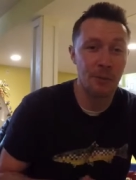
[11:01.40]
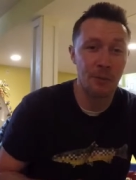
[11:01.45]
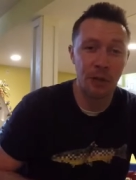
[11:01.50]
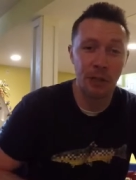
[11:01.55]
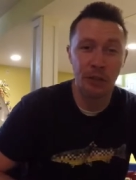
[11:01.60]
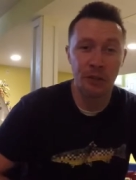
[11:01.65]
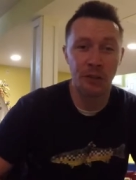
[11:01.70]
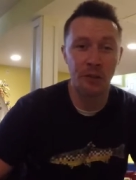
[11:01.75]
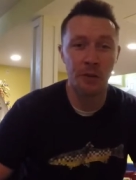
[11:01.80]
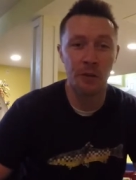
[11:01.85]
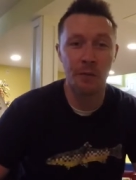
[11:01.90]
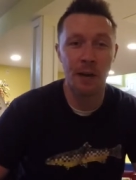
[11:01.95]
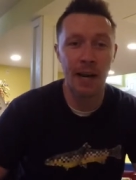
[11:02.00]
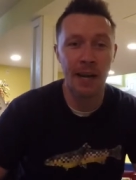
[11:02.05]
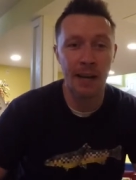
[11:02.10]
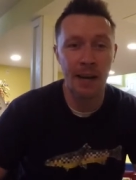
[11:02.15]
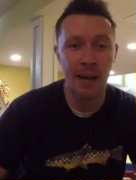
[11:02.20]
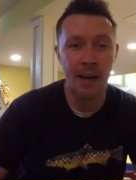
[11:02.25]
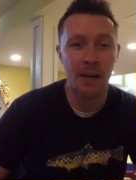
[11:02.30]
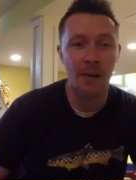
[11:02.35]
what you're doing
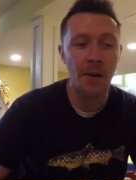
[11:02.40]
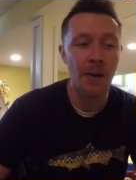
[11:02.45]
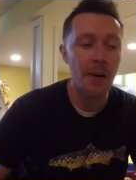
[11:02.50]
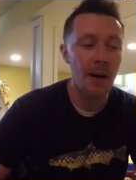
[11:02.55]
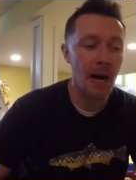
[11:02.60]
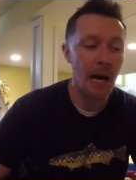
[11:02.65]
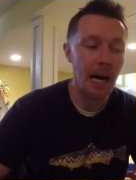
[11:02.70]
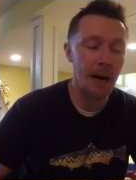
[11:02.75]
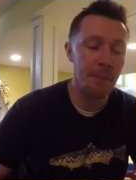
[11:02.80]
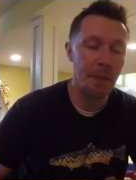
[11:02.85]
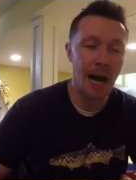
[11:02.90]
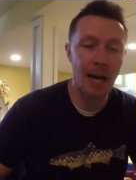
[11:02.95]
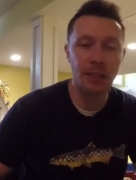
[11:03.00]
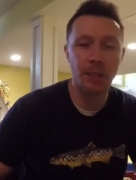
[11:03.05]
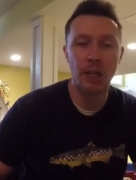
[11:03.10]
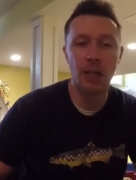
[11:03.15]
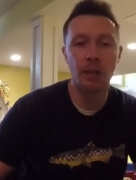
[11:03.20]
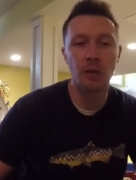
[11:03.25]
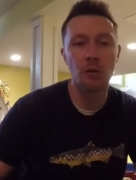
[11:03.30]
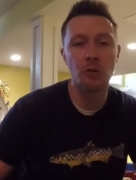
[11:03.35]
right now. Um, I
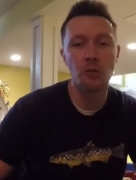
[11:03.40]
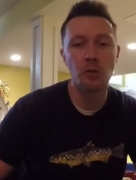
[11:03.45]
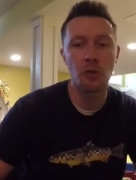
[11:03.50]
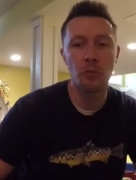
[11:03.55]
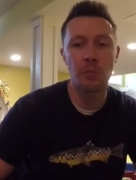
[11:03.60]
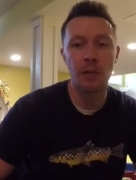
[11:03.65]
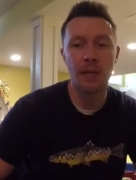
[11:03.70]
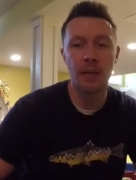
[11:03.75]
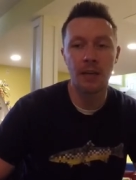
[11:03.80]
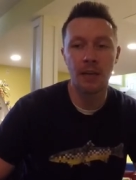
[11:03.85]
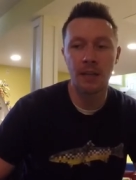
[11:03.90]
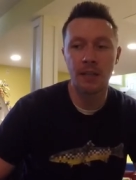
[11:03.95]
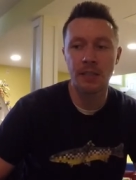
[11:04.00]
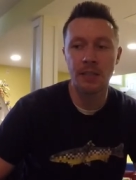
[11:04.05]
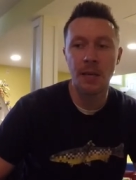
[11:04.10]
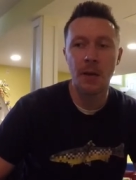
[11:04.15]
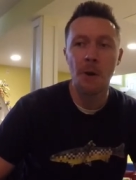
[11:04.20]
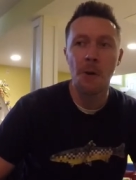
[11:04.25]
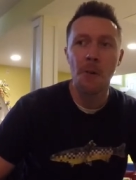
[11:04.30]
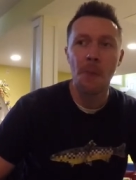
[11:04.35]
check YouTube
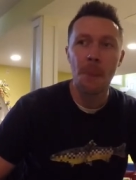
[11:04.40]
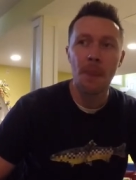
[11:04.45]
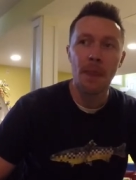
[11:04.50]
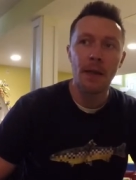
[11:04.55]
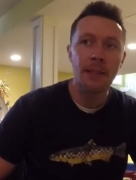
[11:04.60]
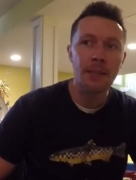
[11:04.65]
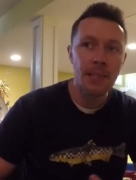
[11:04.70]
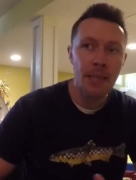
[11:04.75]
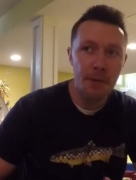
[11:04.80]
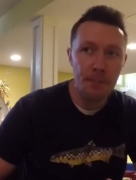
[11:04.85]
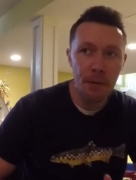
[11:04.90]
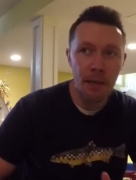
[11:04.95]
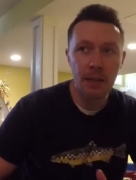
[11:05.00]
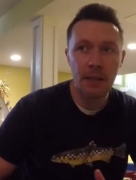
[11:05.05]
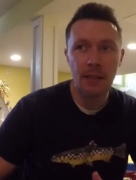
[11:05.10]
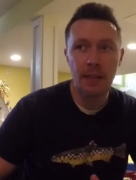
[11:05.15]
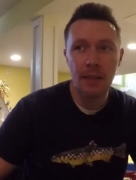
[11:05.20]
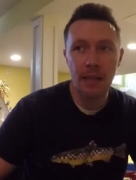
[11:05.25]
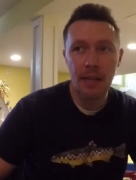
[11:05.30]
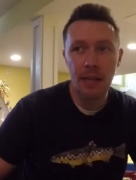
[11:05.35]
because
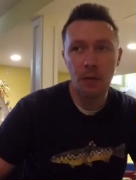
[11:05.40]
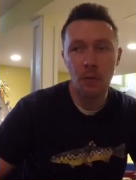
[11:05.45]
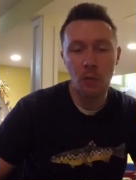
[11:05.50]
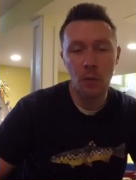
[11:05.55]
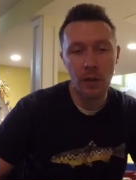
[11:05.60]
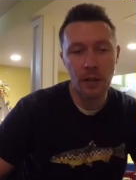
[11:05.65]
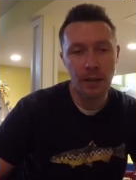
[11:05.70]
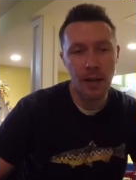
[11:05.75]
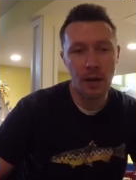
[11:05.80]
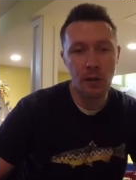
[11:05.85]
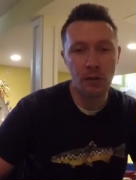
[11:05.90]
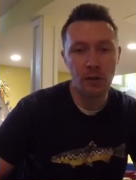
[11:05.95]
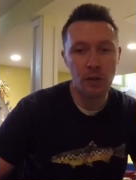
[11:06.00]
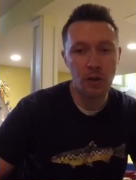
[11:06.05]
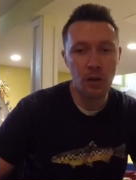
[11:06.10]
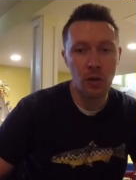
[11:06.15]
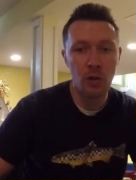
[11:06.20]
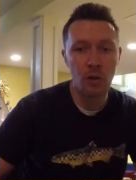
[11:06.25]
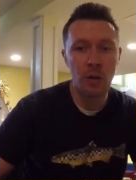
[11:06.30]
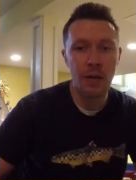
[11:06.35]
typically what that'll
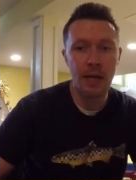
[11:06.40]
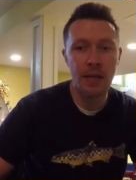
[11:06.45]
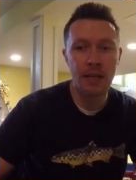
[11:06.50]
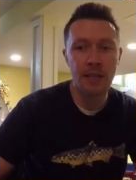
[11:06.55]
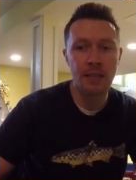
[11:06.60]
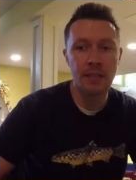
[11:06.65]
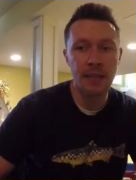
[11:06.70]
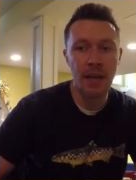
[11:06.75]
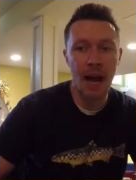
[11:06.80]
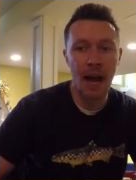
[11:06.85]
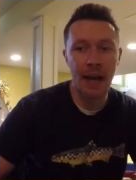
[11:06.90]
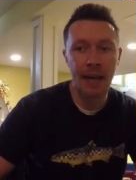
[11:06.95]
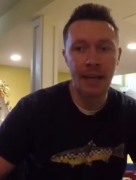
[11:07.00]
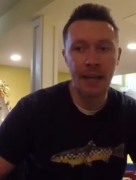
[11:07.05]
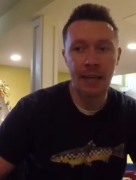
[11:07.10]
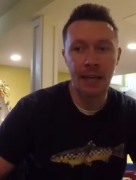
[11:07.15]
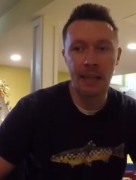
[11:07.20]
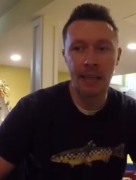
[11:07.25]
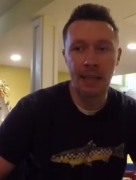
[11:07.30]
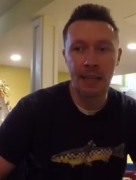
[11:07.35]
do is I
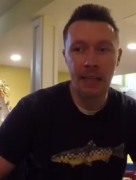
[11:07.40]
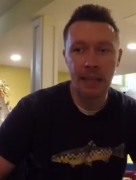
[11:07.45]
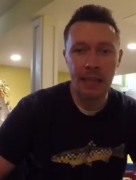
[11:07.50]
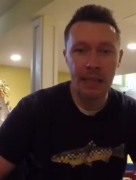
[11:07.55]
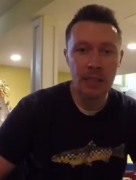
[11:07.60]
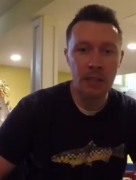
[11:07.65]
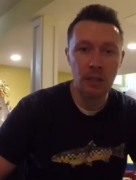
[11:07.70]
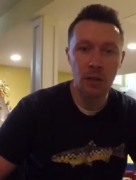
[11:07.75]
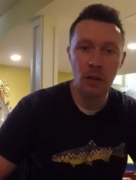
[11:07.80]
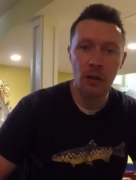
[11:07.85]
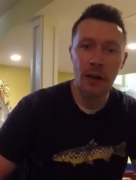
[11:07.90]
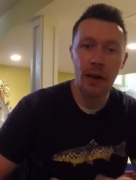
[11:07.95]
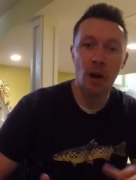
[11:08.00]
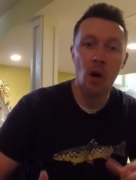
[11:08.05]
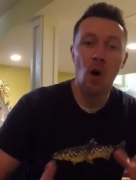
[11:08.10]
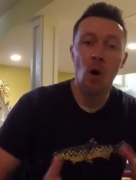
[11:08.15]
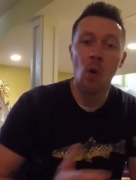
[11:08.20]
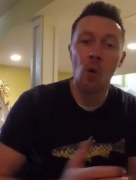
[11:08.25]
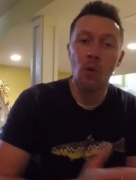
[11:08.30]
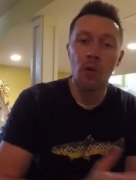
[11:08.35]
can at least look
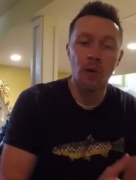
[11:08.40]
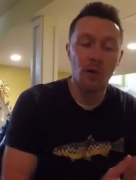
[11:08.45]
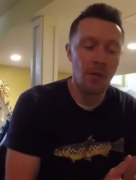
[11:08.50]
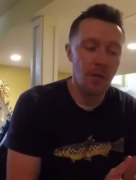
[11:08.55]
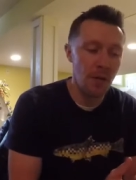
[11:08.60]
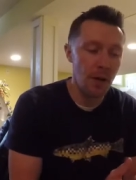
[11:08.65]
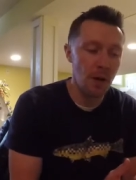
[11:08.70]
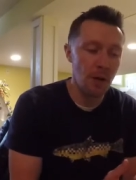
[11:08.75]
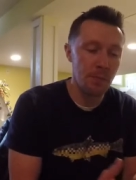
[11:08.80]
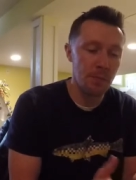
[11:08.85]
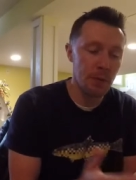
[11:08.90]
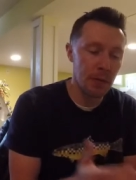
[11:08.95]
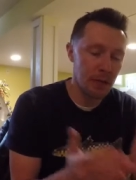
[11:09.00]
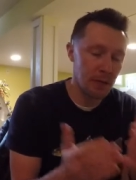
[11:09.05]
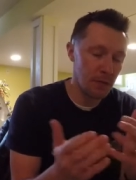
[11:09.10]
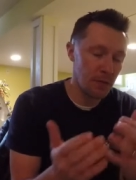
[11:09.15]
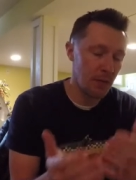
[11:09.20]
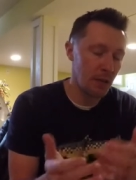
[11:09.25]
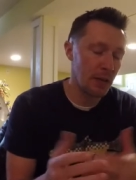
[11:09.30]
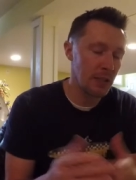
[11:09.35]
at older film
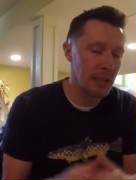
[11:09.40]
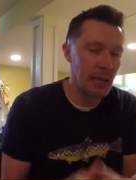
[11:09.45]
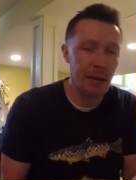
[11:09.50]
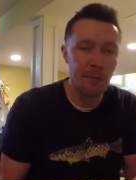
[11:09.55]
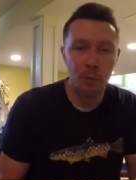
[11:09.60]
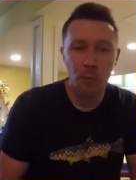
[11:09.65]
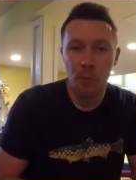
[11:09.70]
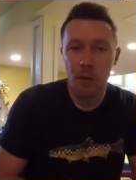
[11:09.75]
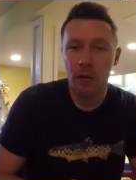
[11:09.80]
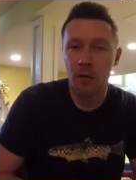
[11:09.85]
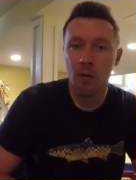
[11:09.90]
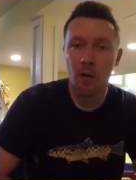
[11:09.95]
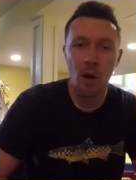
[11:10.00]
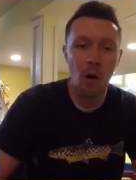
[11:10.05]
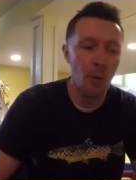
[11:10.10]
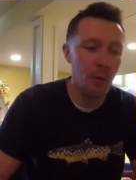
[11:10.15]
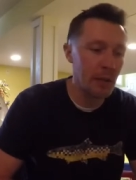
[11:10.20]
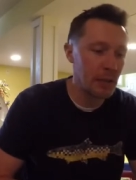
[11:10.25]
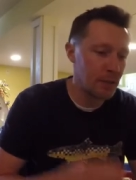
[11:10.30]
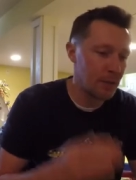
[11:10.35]
because, for example, we don't
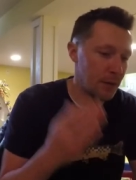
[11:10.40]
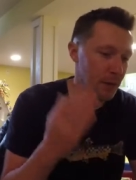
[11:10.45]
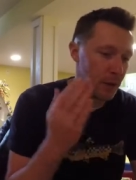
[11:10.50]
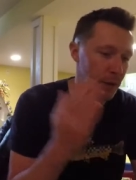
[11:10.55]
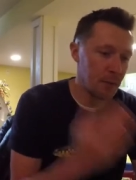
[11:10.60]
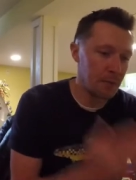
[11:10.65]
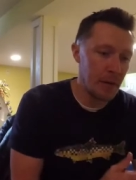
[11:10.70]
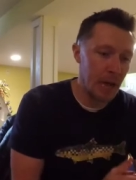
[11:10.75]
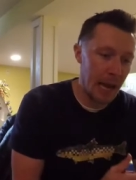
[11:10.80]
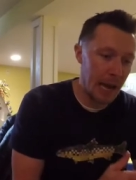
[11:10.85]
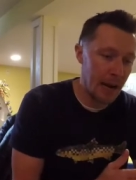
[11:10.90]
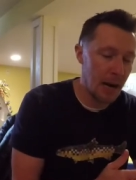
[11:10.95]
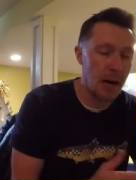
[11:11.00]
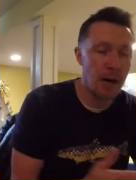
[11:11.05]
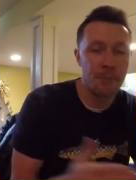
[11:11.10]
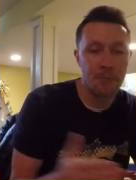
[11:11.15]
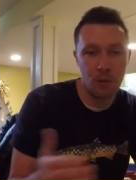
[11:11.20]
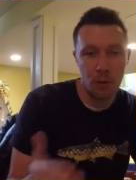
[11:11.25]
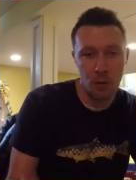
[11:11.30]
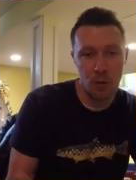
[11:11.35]
always film and
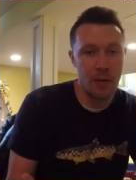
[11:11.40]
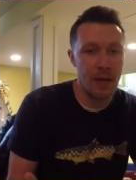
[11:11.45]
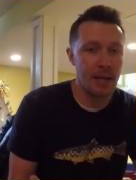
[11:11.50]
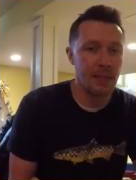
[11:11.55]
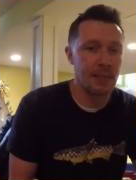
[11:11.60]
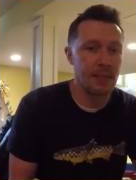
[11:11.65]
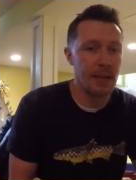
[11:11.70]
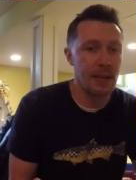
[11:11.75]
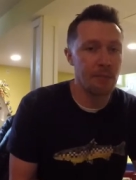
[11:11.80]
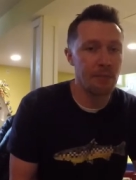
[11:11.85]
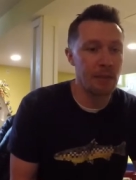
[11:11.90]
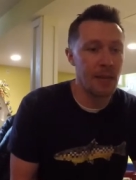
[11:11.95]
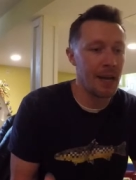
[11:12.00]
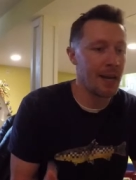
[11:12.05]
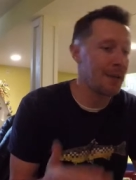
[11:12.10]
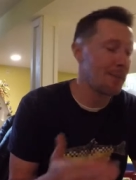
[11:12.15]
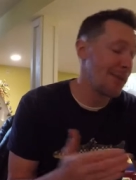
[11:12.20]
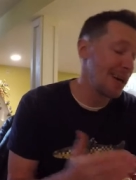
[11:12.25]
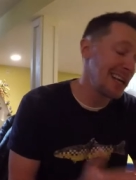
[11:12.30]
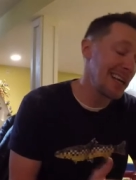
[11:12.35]
upload that same
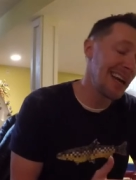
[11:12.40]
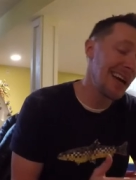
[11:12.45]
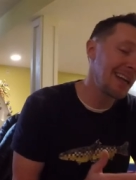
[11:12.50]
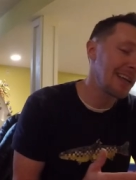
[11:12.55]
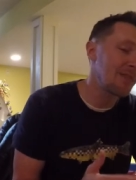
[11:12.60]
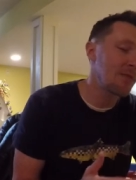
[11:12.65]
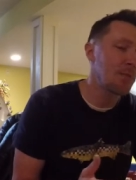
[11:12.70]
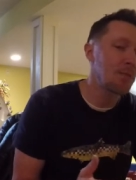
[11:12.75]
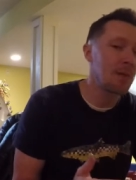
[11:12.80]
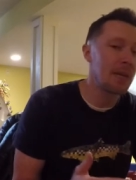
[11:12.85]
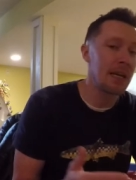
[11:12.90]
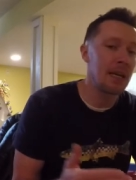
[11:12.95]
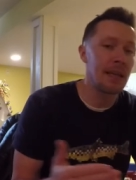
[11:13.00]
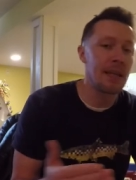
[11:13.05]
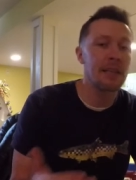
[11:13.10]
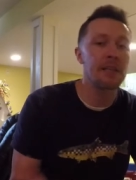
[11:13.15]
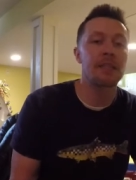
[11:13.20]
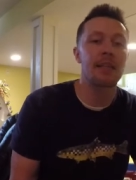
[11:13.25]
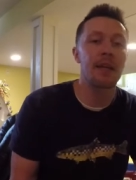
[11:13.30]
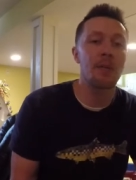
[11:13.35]
day. It might not even be in
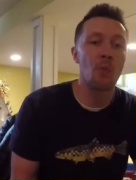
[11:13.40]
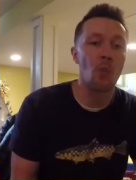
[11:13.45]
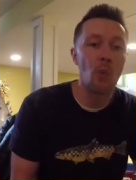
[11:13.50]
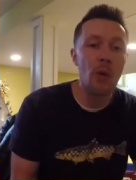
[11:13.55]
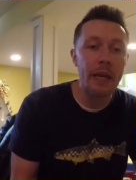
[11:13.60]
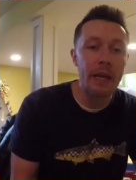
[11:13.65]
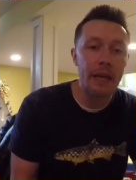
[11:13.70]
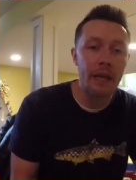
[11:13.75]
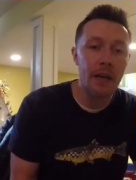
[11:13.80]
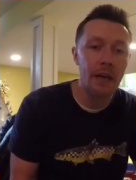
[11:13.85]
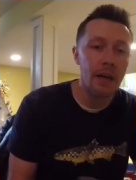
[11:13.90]
that same week.